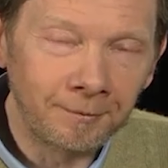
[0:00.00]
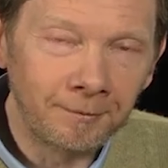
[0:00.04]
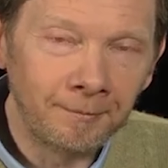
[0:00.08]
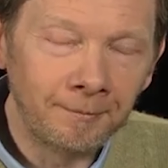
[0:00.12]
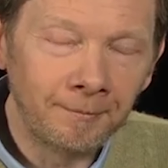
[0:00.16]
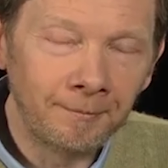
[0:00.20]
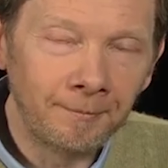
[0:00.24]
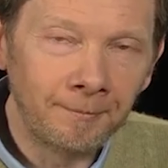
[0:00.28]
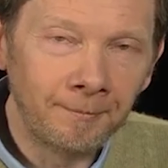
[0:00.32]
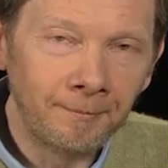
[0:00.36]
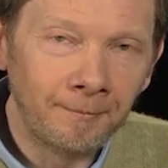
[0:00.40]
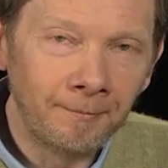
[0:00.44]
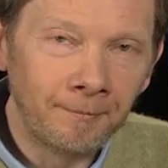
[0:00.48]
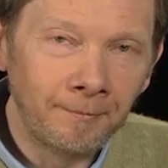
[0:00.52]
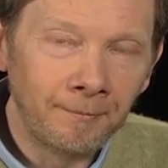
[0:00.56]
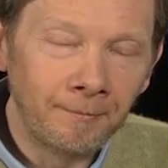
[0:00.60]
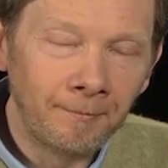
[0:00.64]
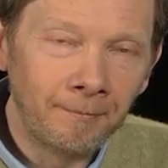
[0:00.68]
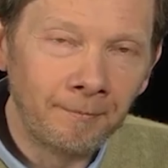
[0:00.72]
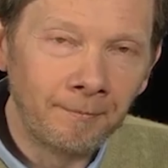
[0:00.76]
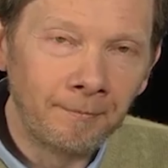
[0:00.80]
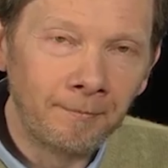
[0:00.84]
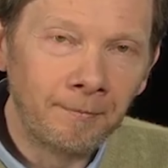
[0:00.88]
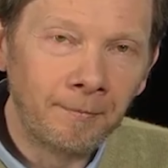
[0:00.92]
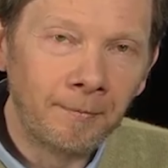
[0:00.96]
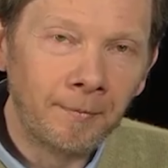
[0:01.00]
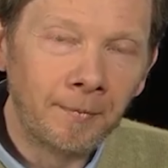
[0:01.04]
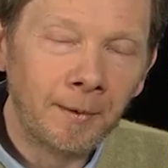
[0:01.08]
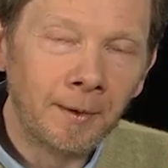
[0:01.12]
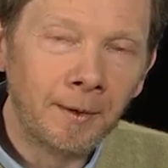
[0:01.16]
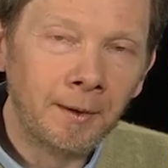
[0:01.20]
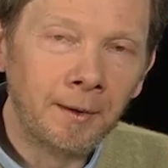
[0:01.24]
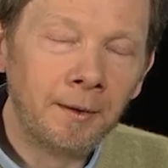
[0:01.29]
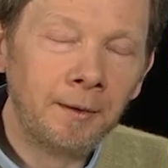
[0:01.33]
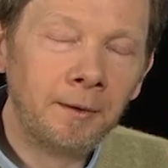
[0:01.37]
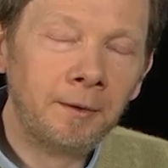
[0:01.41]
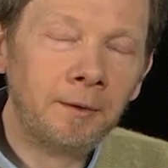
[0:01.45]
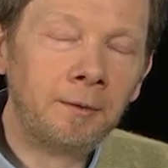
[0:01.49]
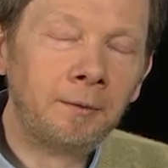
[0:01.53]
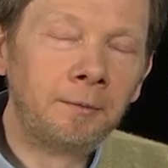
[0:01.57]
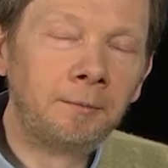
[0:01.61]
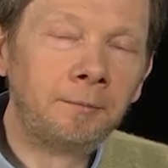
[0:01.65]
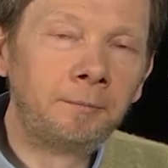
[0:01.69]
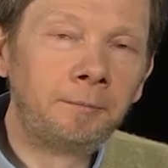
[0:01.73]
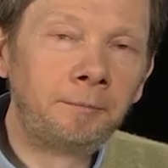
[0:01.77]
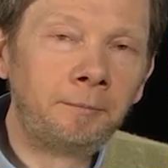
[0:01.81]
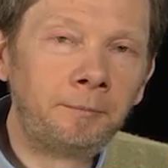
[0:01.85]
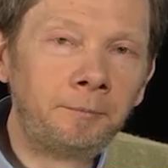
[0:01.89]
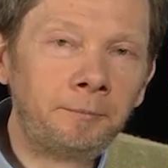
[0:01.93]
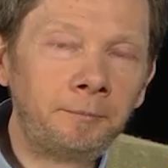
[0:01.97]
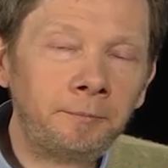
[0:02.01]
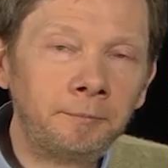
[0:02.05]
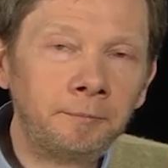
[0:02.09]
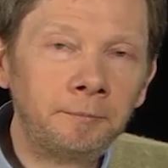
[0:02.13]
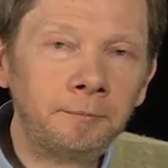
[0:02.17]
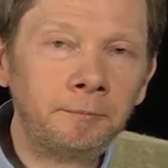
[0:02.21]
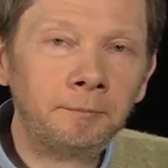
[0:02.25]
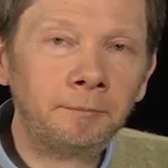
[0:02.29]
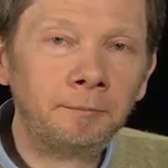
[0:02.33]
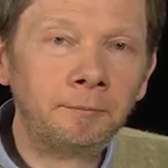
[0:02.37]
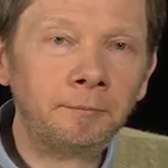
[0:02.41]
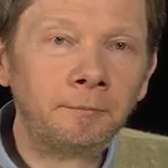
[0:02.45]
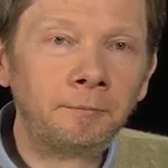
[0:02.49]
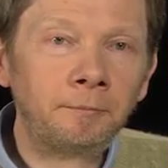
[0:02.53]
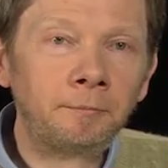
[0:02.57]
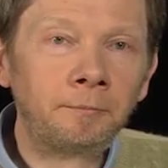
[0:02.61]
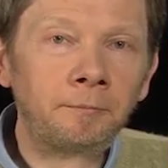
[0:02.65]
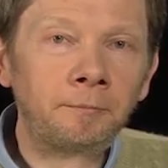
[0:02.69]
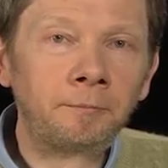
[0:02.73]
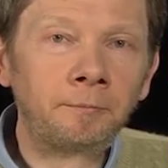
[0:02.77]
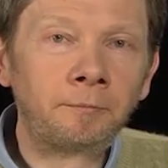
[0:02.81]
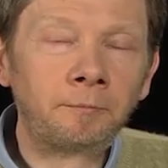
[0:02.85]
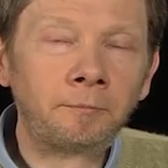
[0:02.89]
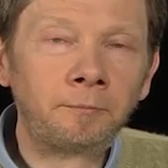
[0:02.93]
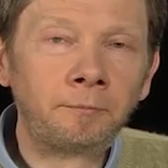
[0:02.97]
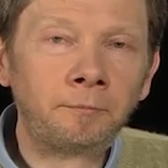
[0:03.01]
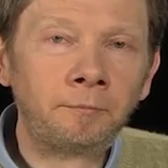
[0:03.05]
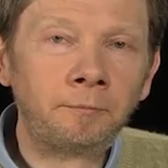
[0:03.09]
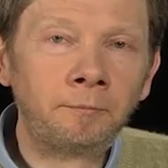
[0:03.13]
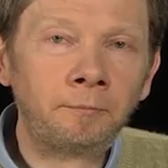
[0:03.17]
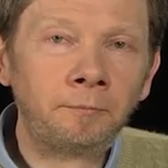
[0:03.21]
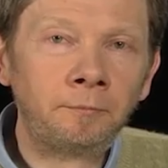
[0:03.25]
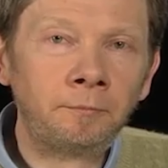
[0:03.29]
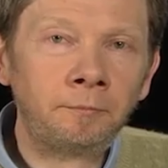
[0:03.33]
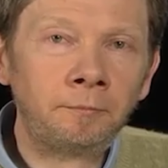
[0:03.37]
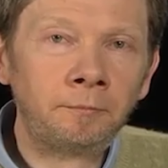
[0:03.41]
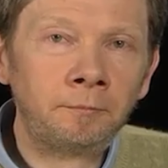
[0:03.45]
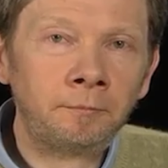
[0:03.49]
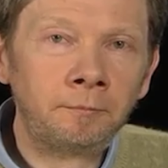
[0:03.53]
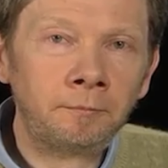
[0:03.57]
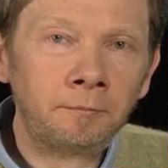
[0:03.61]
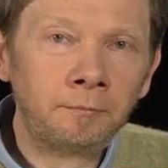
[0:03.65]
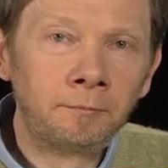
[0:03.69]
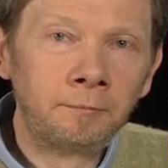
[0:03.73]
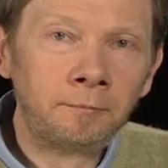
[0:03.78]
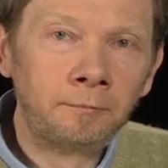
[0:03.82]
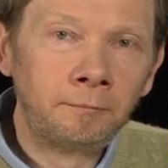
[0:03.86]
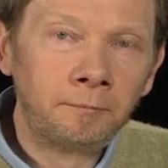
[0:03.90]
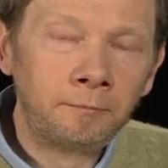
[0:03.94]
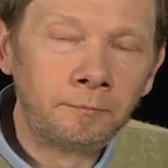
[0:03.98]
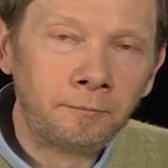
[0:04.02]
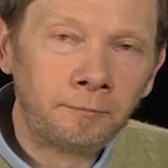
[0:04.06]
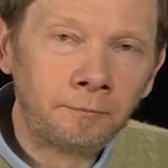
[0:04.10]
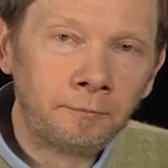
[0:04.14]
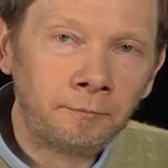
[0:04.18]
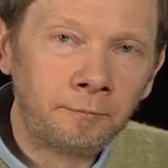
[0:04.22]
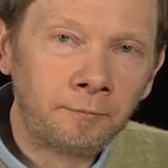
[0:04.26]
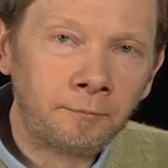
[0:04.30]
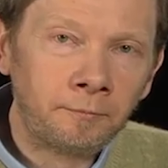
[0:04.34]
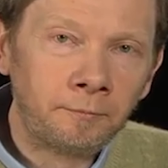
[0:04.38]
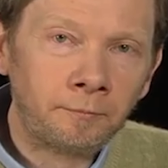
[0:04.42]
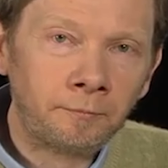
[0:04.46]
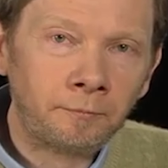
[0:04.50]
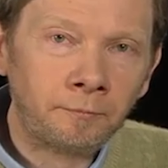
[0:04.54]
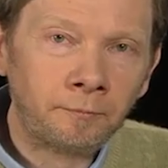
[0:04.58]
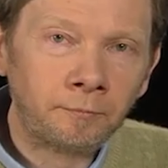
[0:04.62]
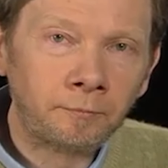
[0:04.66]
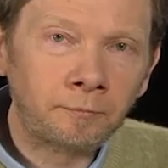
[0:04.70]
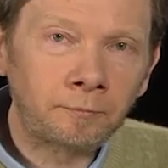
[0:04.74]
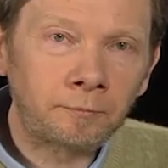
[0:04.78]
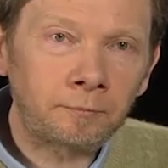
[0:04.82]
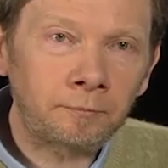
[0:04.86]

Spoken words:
Nobody speaks.